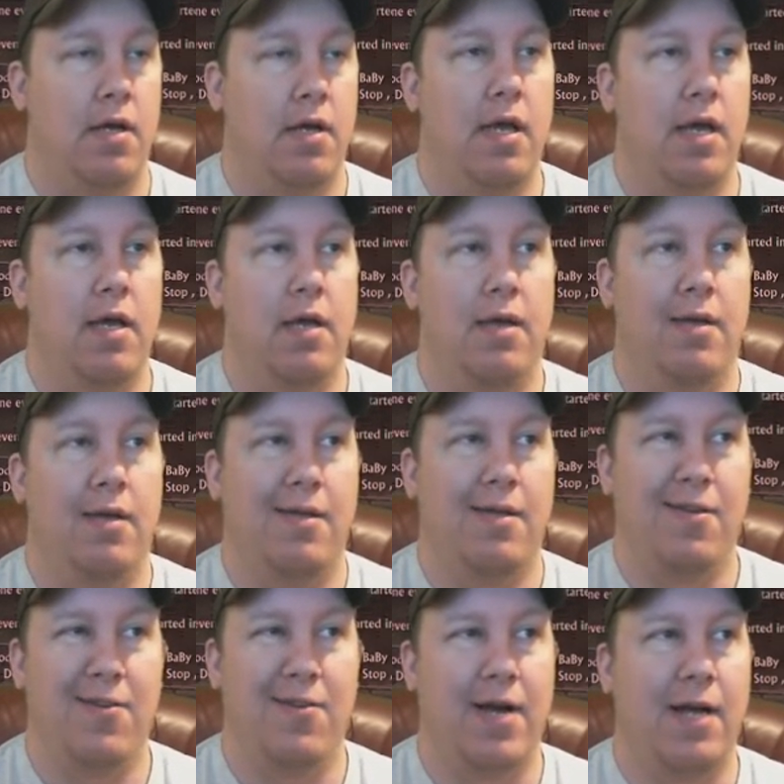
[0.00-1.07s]
It,
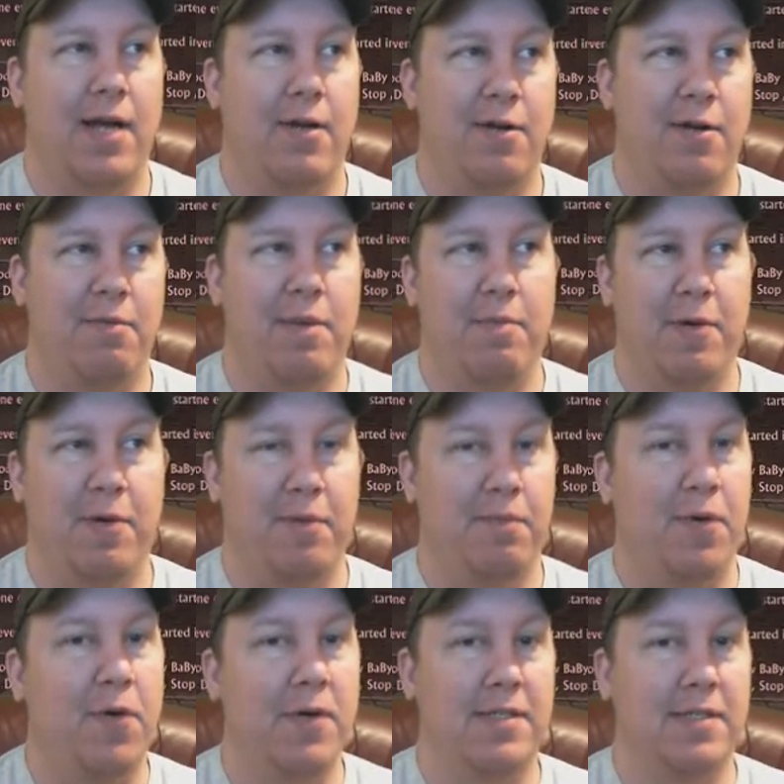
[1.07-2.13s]
you're not going to be putting
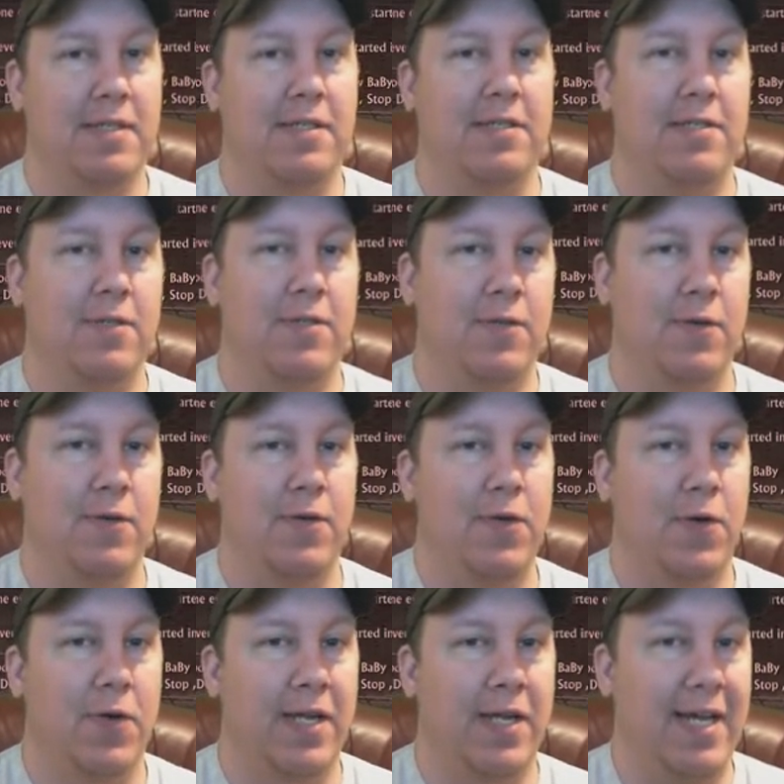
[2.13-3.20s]
points into
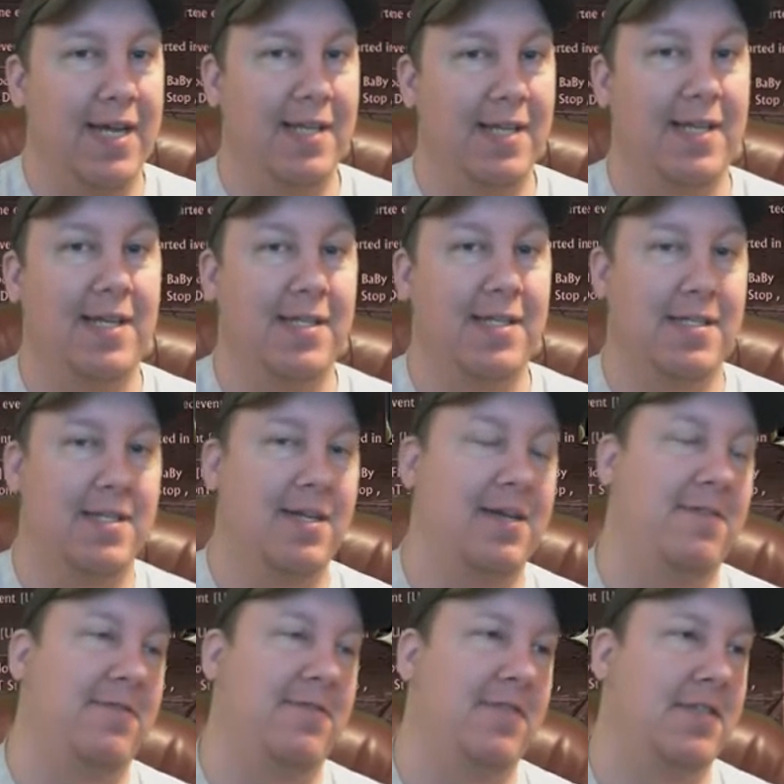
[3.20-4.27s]
your killing
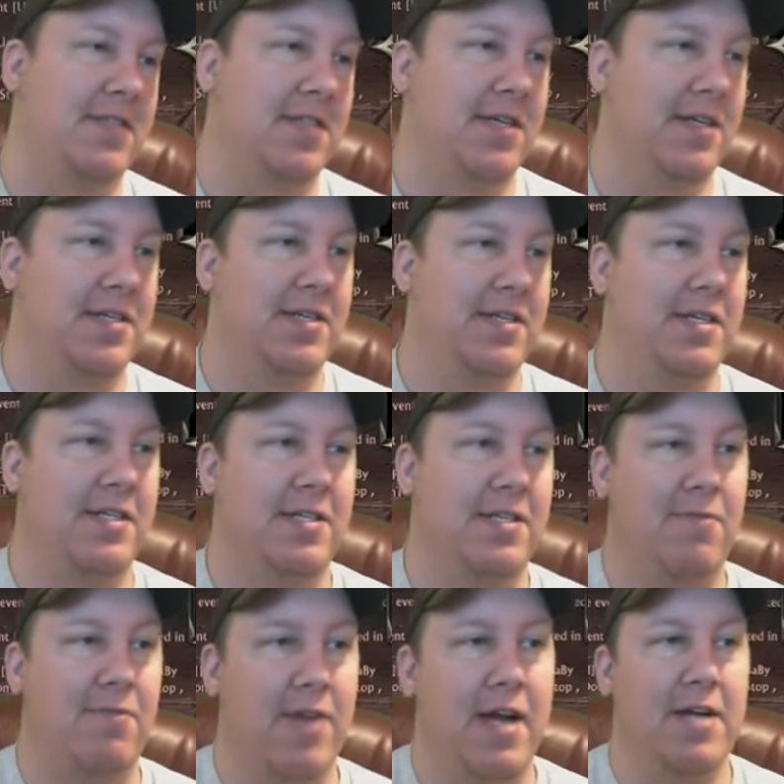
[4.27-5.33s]
stuff such as
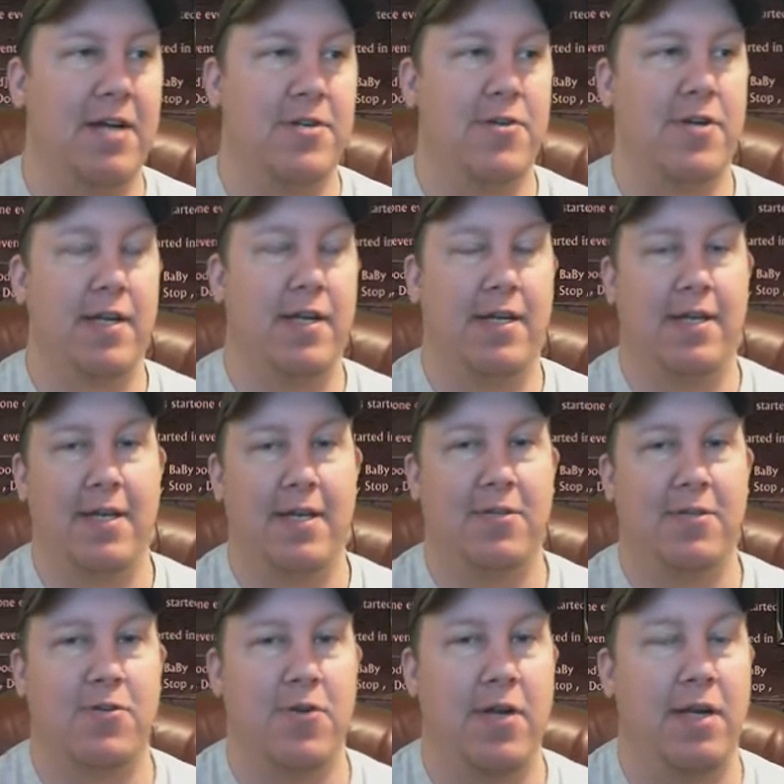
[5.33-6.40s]
the fire tree and
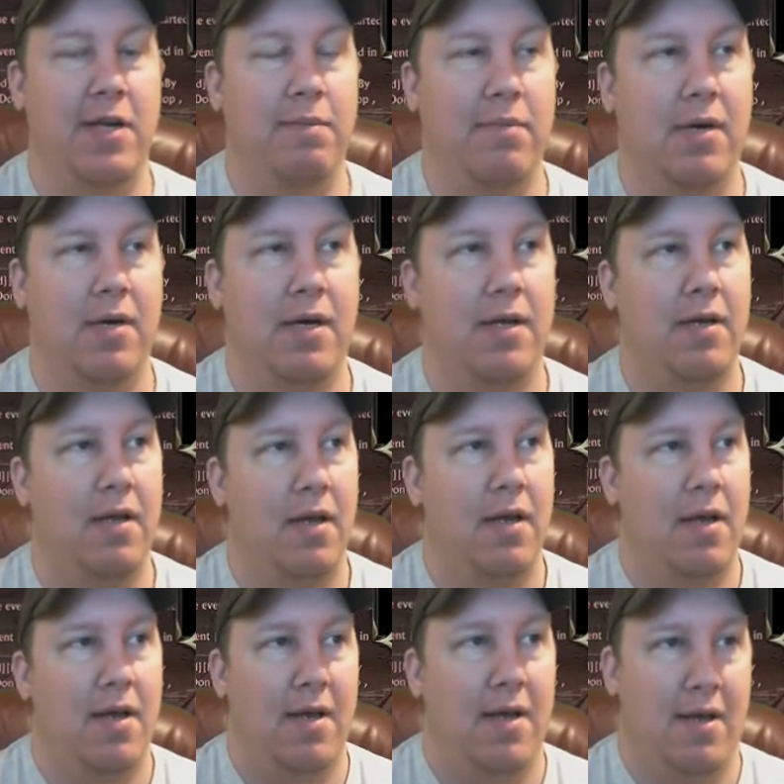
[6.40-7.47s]
death tree, but
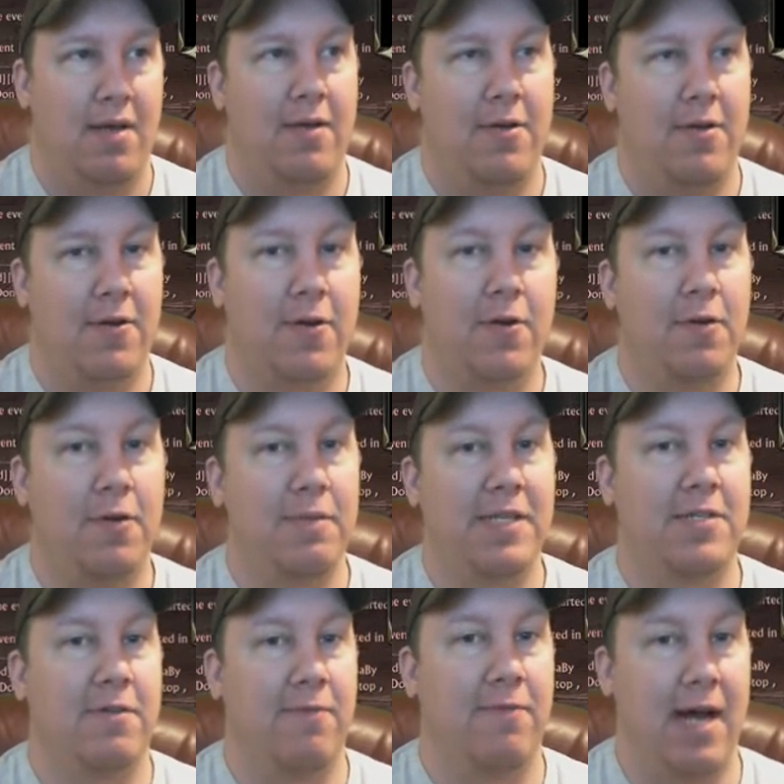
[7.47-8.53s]
you're going to be
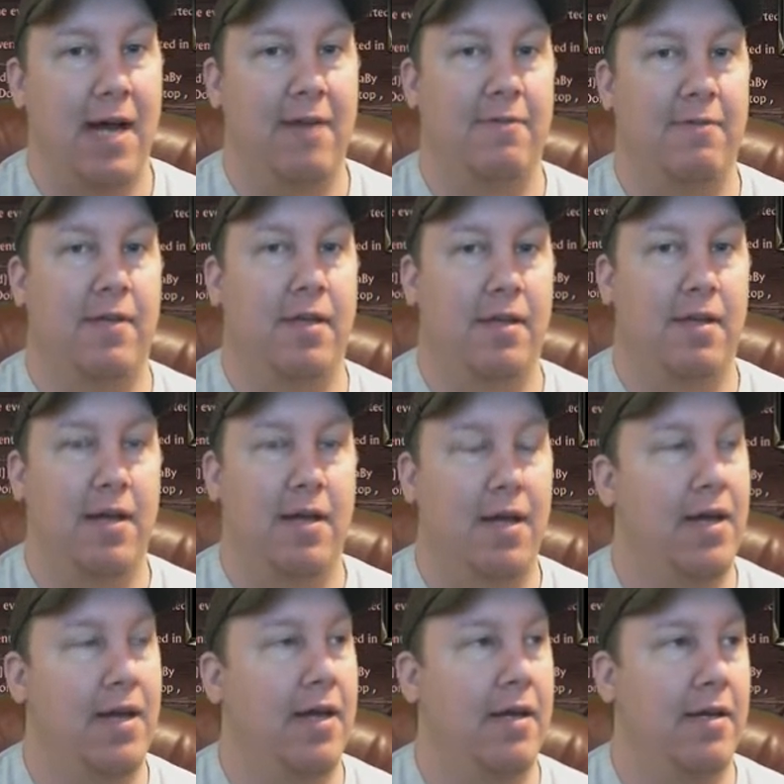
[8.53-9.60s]
surviving.
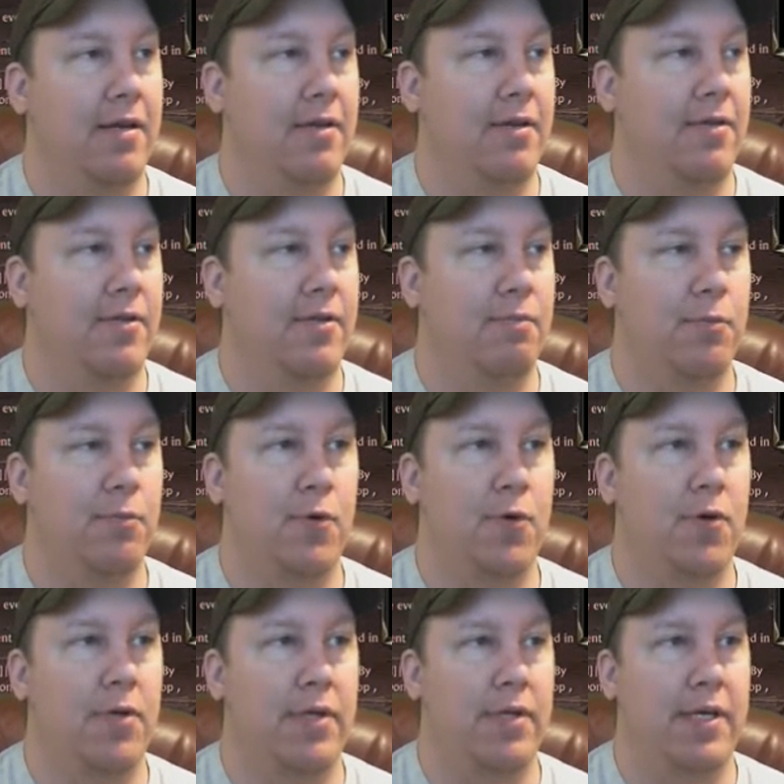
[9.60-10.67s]
And the
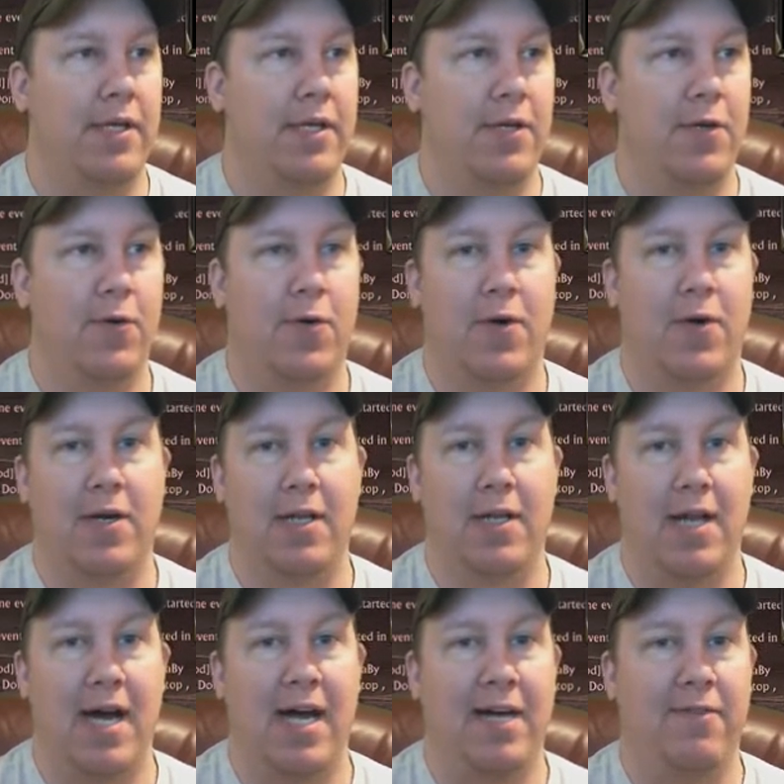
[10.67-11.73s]
more that you are
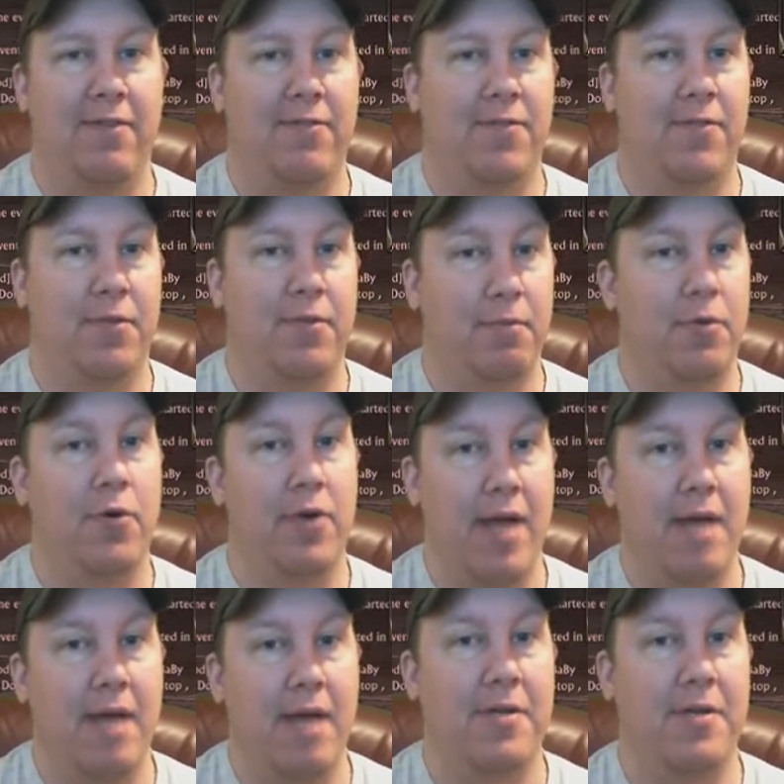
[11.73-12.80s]
alive, the more
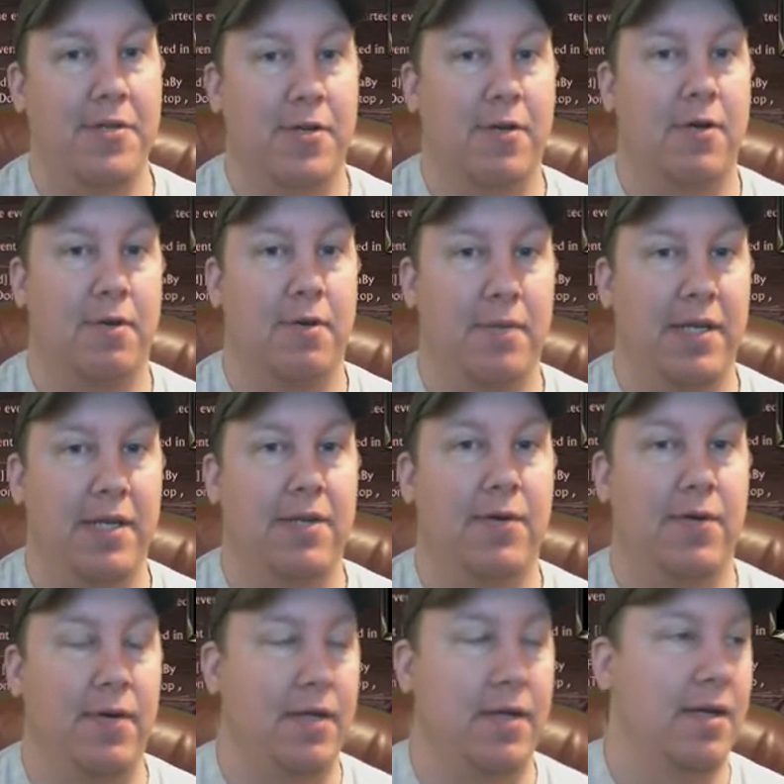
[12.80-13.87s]
damage you're going to be
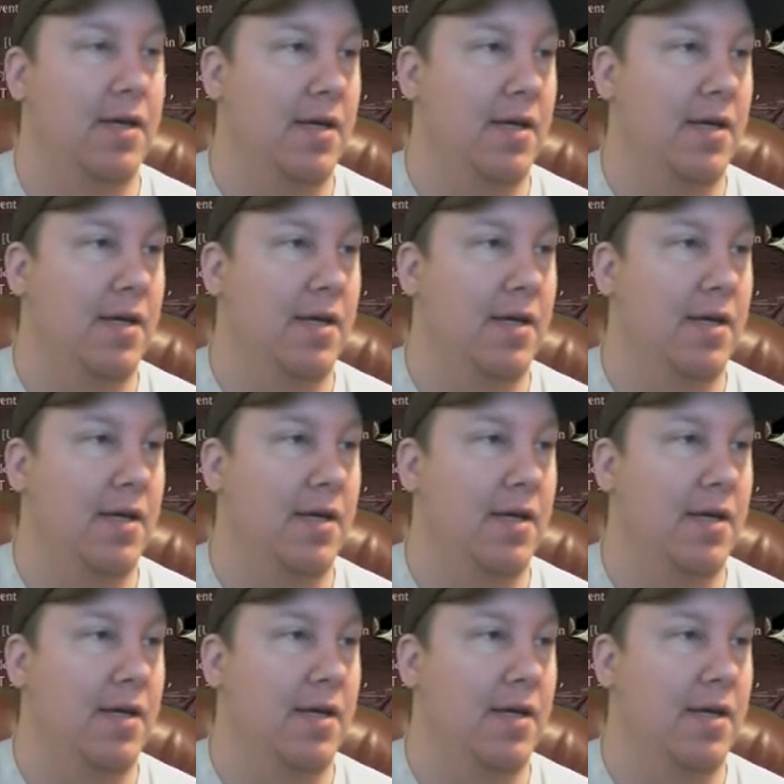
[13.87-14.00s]
doing.